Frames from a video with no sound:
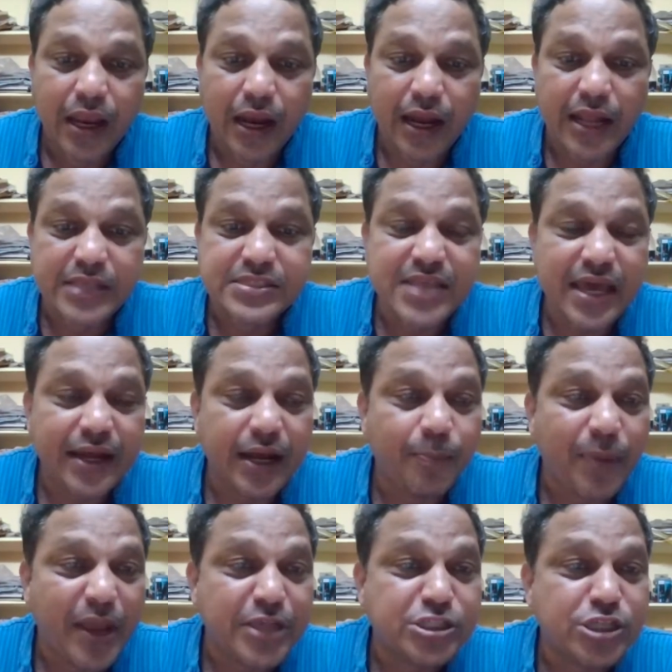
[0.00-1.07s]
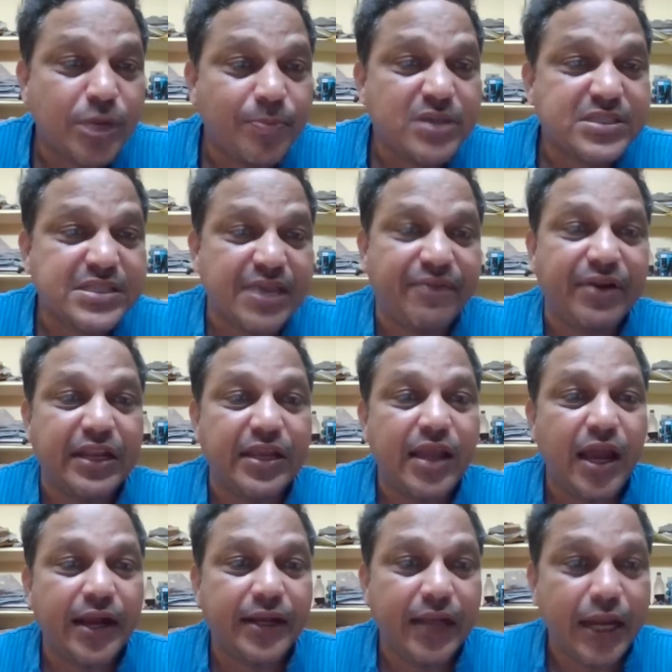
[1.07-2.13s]
It is there in page number
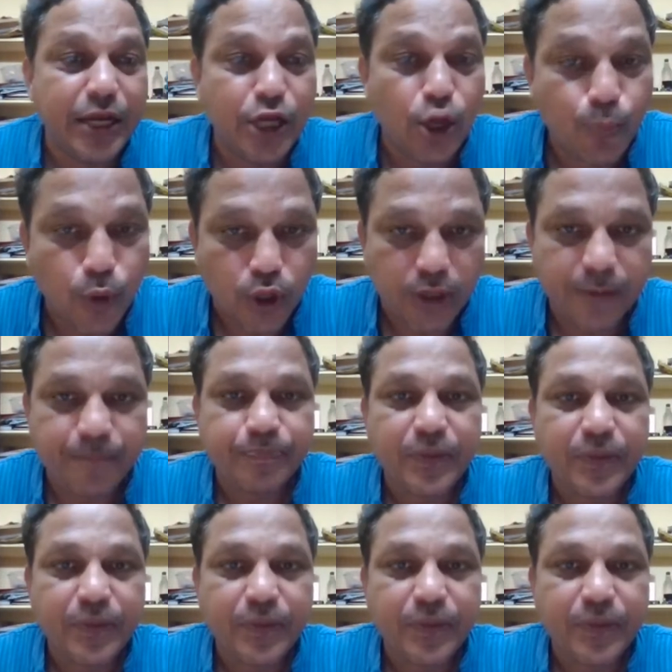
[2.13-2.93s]
78 in your book.